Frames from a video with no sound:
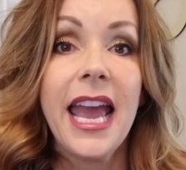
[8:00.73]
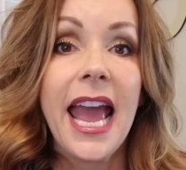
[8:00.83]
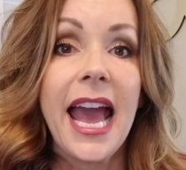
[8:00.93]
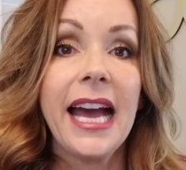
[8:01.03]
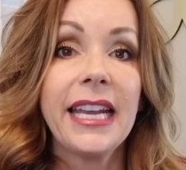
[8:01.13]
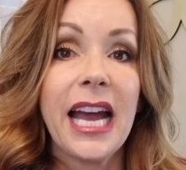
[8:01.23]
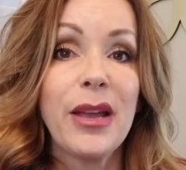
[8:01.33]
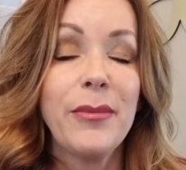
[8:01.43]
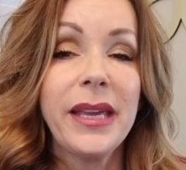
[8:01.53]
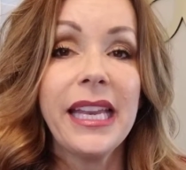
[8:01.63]
and I
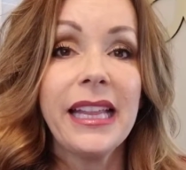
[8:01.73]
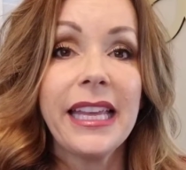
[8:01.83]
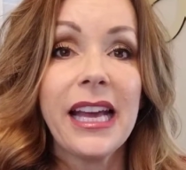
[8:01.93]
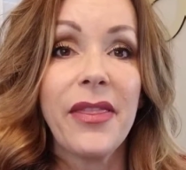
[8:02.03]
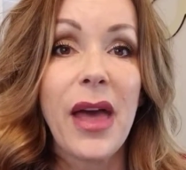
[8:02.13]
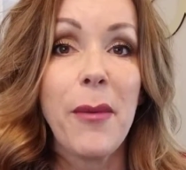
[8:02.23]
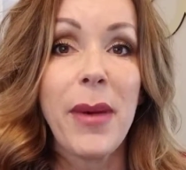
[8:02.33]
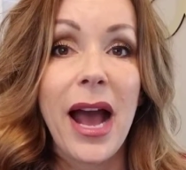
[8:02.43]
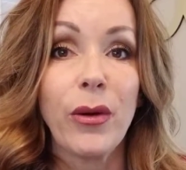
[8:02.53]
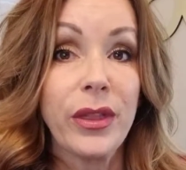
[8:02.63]
immediately got that
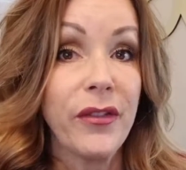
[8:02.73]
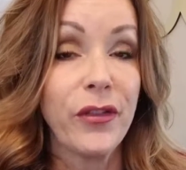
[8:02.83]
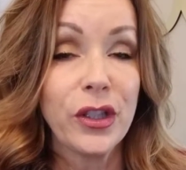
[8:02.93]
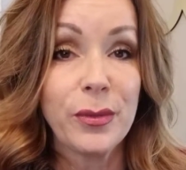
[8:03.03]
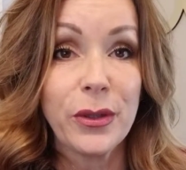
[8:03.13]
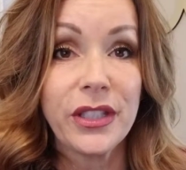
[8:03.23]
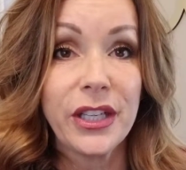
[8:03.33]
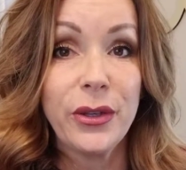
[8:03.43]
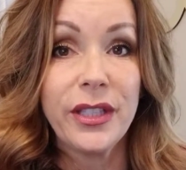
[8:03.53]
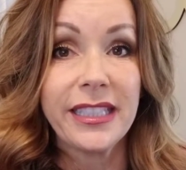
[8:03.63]
back with the first person
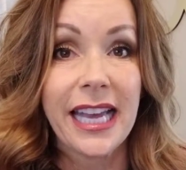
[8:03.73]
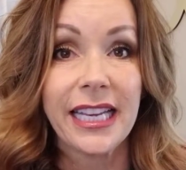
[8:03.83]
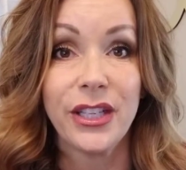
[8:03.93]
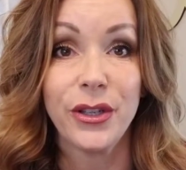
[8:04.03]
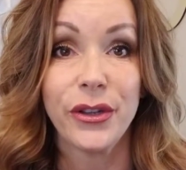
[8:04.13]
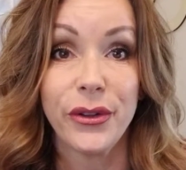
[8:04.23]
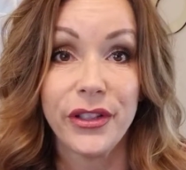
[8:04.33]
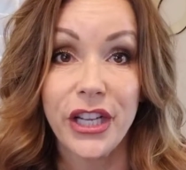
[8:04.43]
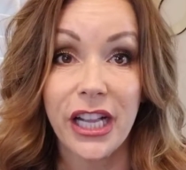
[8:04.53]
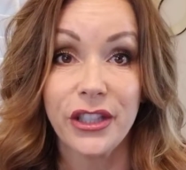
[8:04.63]
who decided to do the
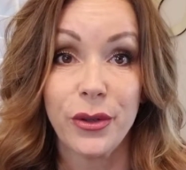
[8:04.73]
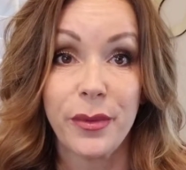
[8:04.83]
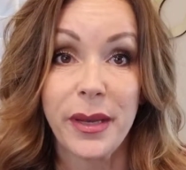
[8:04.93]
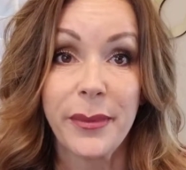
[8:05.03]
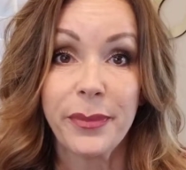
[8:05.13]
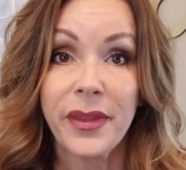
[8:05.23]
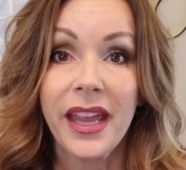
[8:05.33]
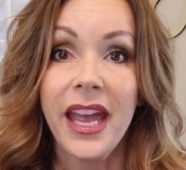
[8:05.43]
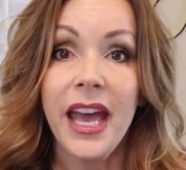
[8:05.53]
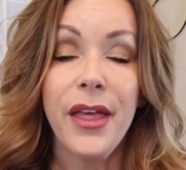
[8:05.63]
challenge with me.
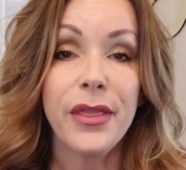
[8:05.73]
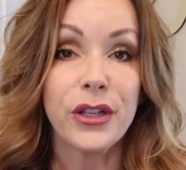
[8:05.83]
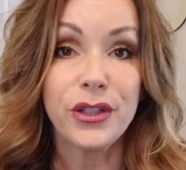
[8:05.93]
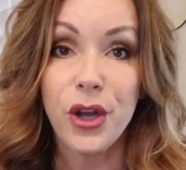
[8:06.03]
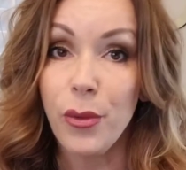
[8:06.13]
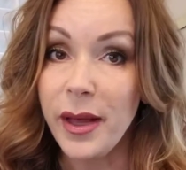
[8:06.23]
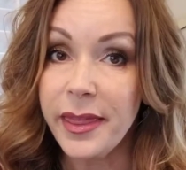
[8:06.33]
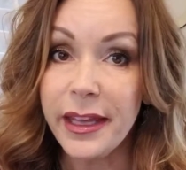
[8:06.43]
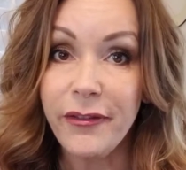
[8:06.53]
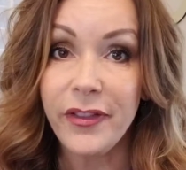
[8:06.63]
There's no
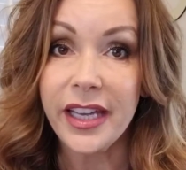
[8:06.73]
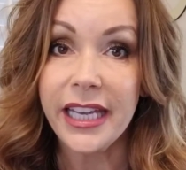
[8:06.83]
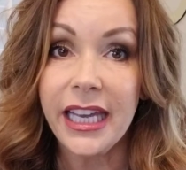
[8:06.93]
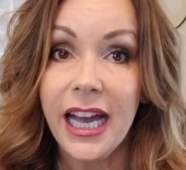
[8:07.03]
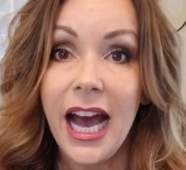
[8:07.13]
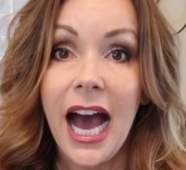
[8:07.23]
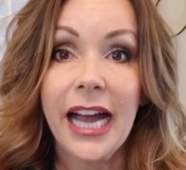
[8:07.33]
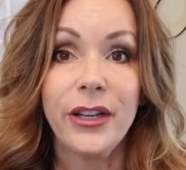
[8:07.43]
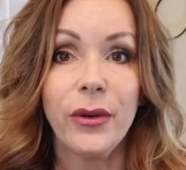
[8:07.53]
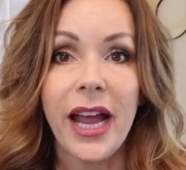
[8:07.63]
monthly fee.
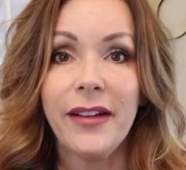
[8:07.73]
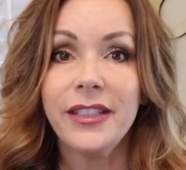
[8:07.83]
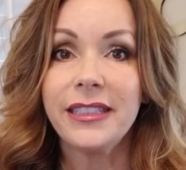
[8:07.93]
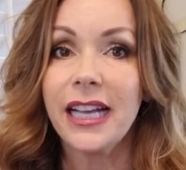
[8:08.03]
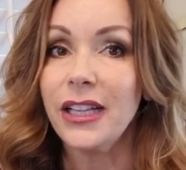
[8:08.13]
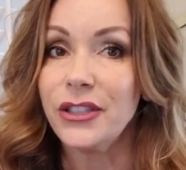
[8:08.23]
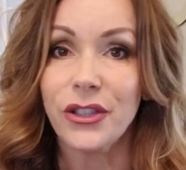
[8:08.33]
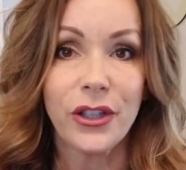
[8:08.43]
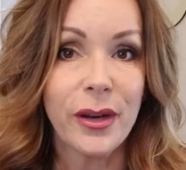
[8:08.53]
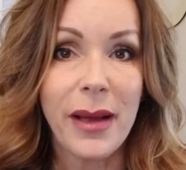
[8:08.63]
I don't have to sell a
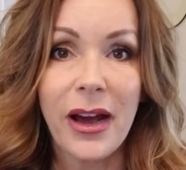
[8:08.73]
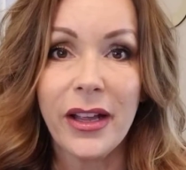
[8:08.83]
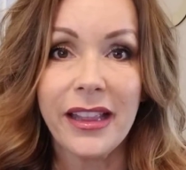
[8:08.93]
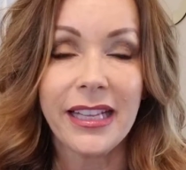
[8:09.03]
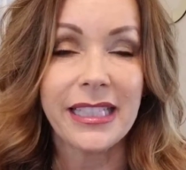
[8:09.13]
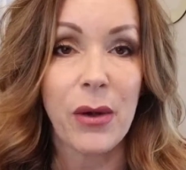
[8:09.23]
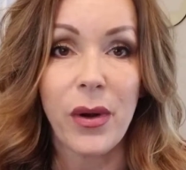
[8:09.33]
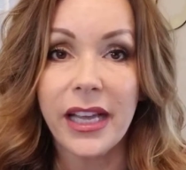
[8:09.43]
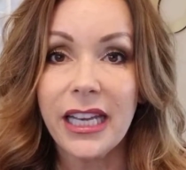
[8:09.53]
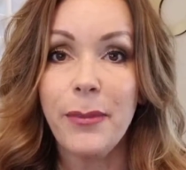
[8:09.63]
certain amount unless I
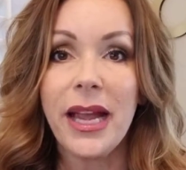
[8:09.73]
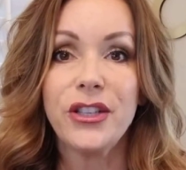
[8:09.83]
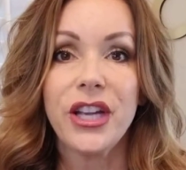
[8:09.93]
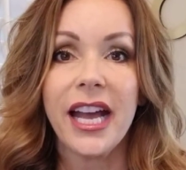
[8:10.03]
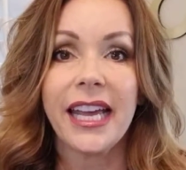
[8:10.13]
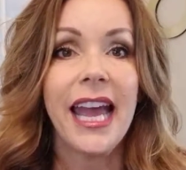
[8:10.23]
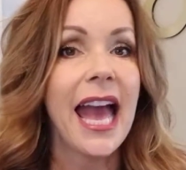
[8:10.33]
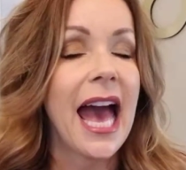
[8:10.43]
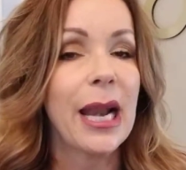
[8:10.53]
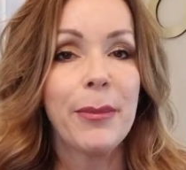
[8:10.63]
want to get a paycheck,
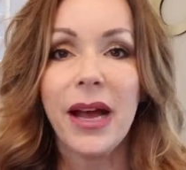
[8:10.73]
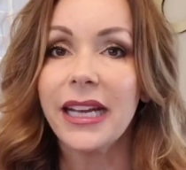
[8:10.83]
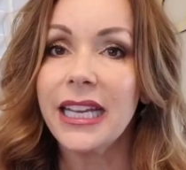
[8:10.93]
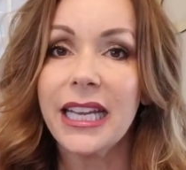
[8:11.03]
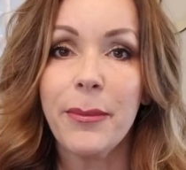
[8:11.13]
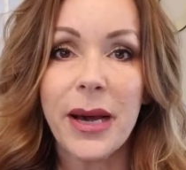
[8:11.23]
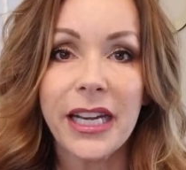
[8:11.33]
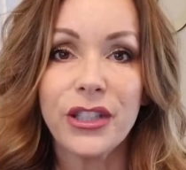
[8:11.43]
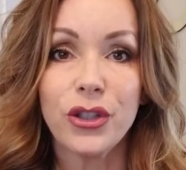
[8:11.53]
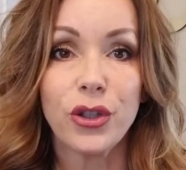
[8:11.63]
and I'm not going to get
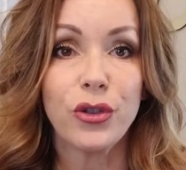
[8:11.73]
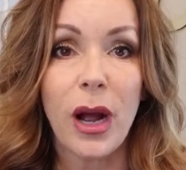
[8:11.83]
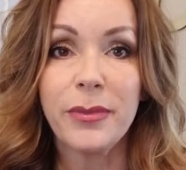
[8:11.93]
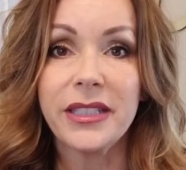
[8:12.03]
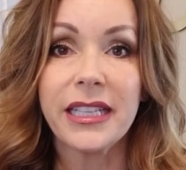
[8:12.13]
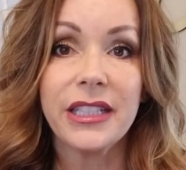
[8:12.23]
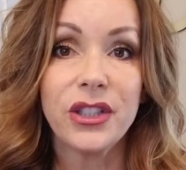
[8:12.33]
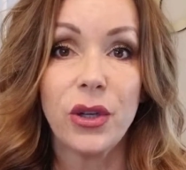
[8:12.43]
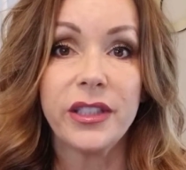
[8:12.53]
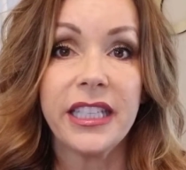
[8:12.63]
punished or dropped as a
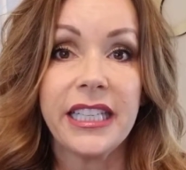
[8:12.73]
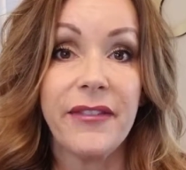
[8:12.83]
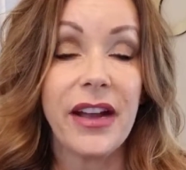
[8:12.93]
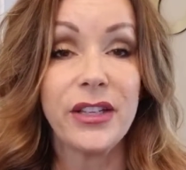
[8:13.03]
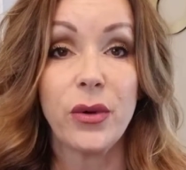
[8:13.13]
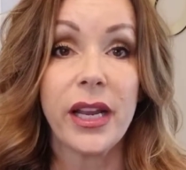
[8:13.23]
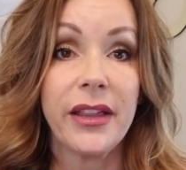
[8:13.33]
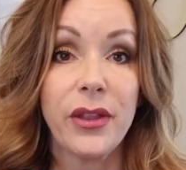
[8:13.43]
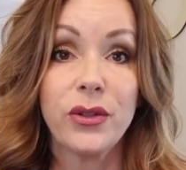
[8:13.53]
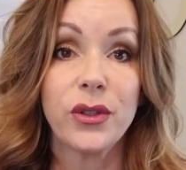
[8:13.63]
consultant if I don't
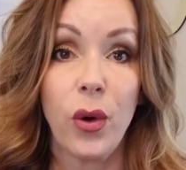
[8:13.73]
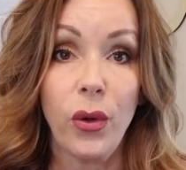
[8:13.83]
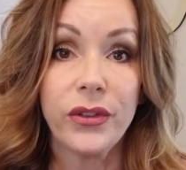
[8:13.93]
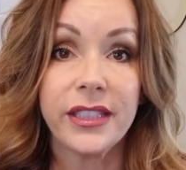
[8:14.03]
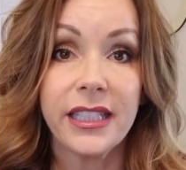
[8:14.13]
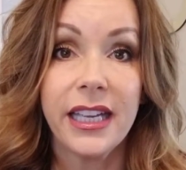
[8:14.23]
hit those goals.